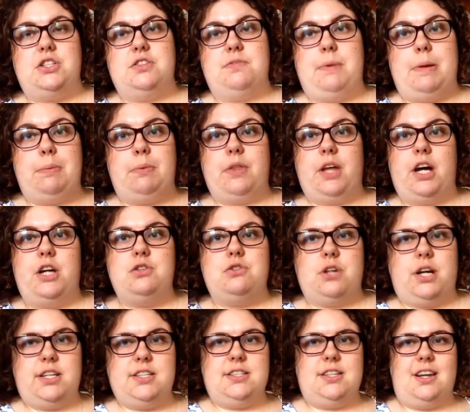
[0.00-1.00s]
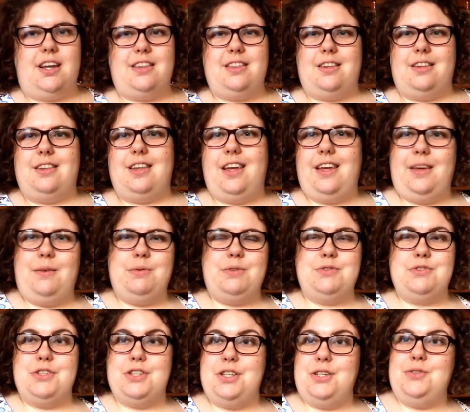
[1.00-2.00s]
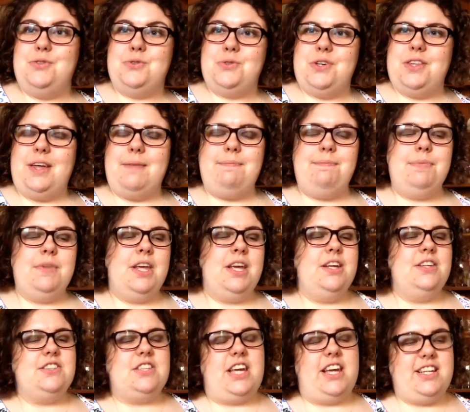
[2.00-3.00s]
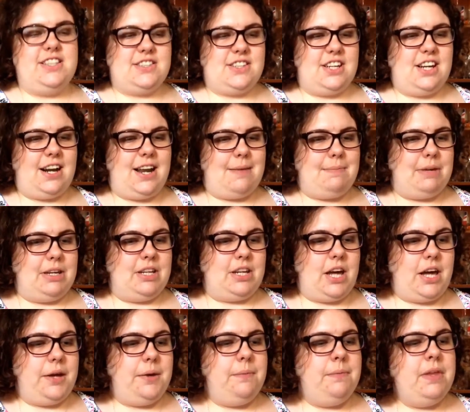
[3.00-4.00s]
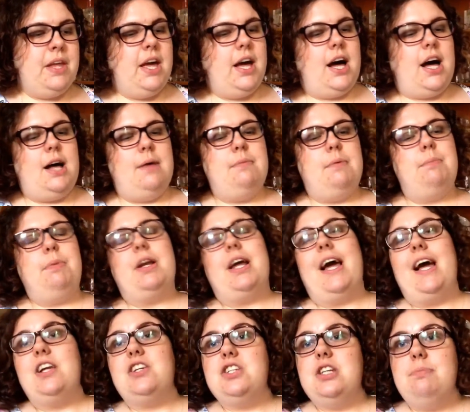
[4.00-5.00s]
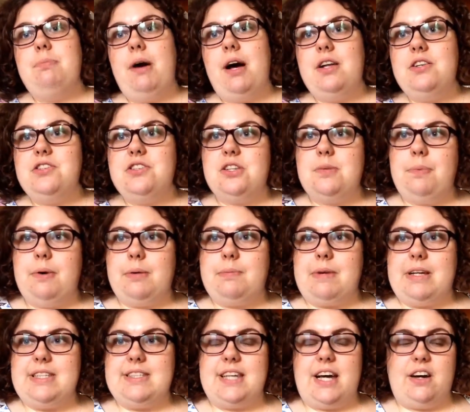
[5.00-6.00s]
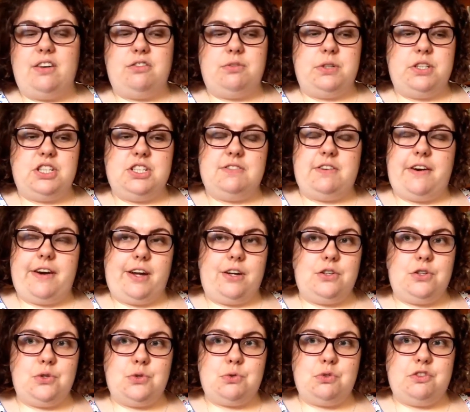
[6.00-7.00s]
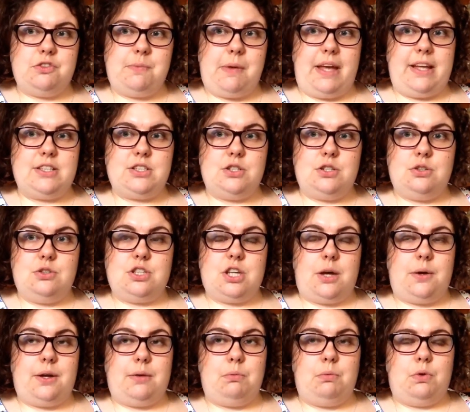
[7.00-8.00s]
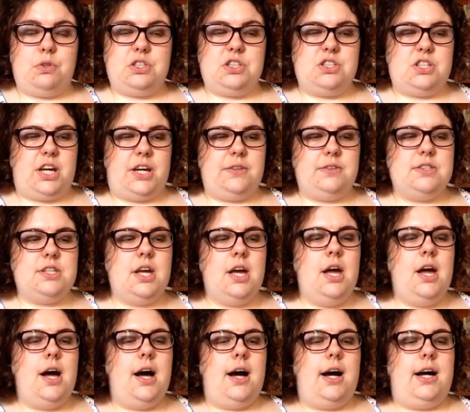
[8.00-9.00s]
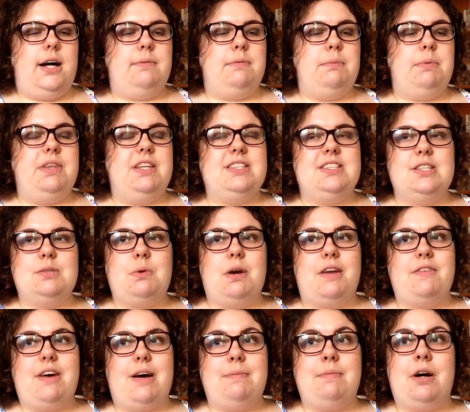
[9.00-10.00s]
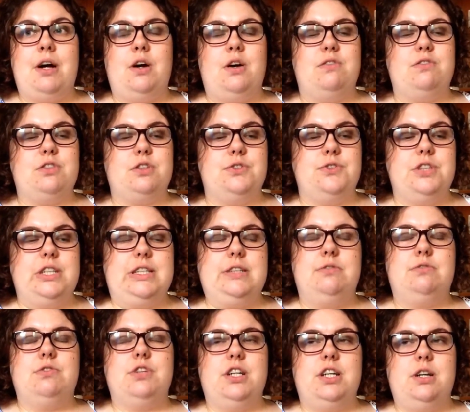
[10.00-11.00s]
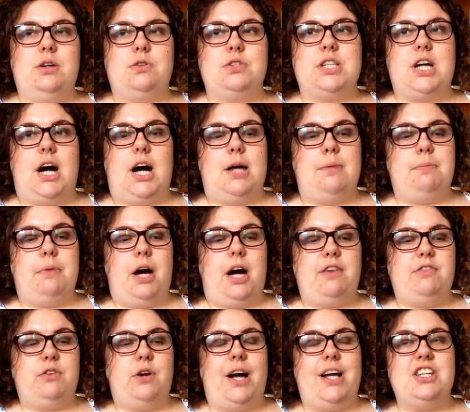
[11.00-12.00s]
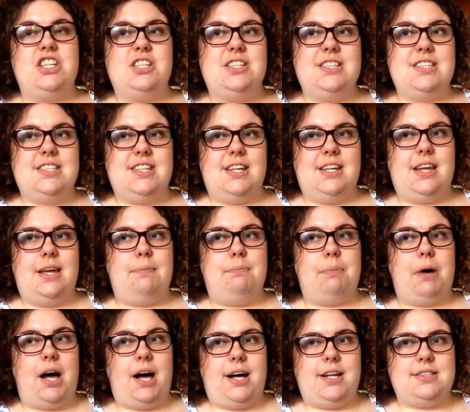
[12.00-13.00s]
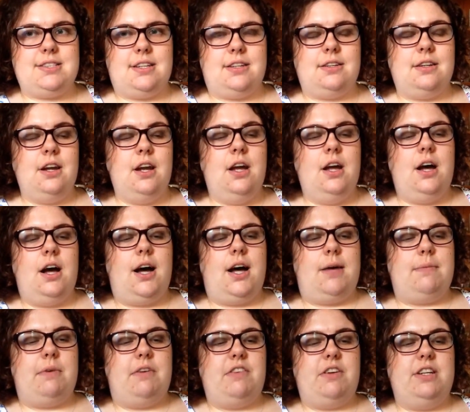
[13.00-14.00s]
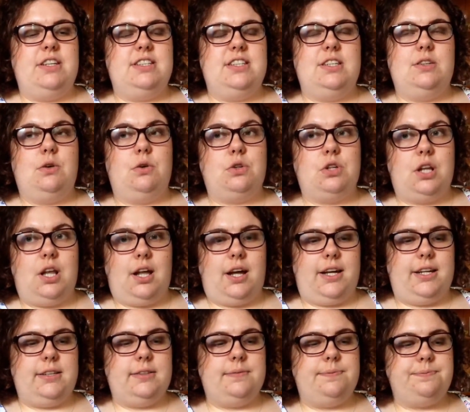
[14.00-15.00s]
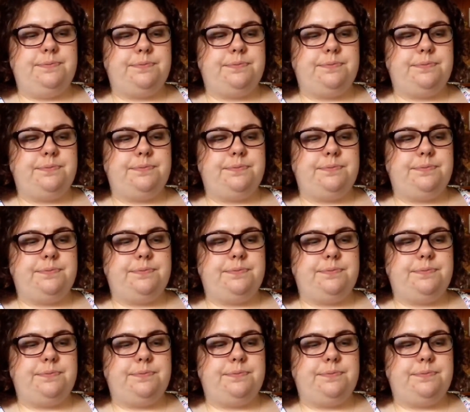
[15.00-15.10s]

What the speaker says: of people that I trust, and I think that he would really enjoy them. So he's going to let me know. But I actually purchased a book myself, which is very unusual for me to do so in Waterstones. But this is one I've had my own for a really, really long time, but I've not actually seen it in person. I've only seen it online.